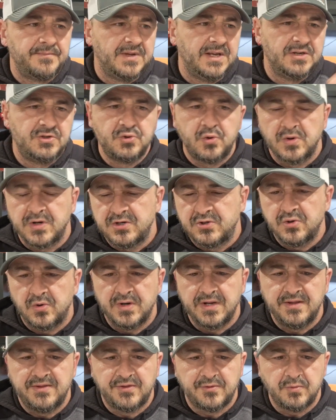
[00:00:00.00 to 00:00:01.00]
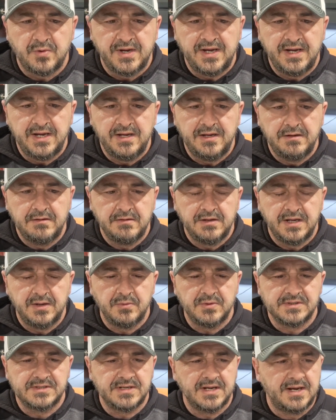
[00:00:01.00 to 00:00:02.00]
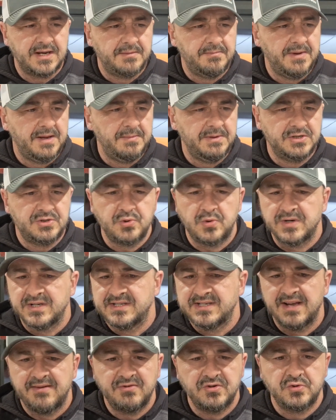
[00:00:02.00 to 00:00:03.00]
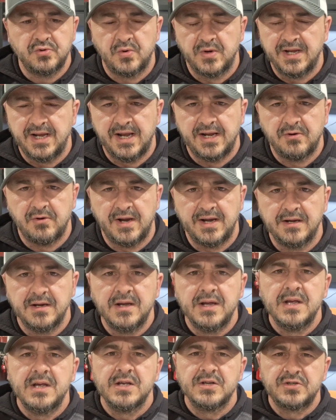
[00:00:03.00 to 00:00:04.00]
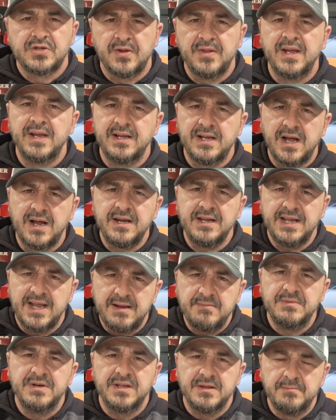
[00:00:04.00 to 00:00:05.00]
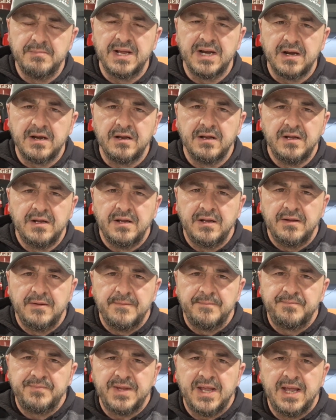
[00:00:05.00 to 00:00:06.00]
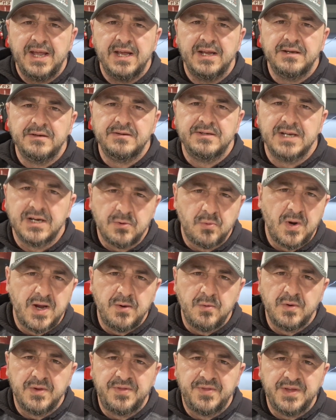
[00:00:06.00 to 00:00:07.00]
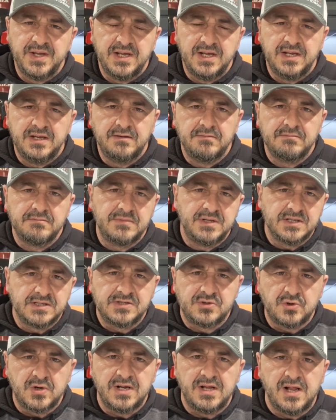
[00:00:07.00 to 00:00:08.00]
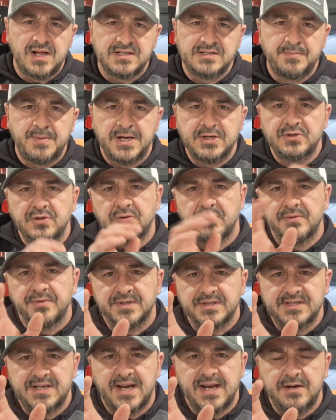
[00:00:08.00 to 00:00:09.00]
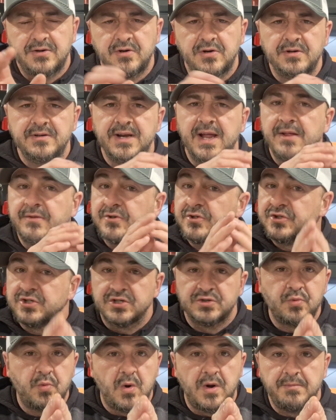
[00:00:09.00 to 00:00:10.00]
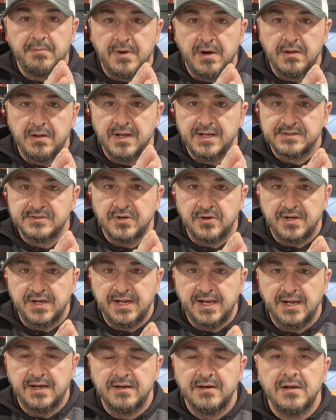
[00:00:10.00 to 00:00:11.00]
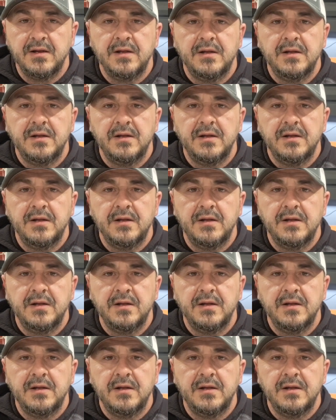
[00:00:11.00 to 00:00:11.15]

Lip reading: In 2023, it was like maybe 27, 28 grand. So they kind of came to the middle and did away with the Street Glide Special and the standard. Now there's just one model, that's all you get.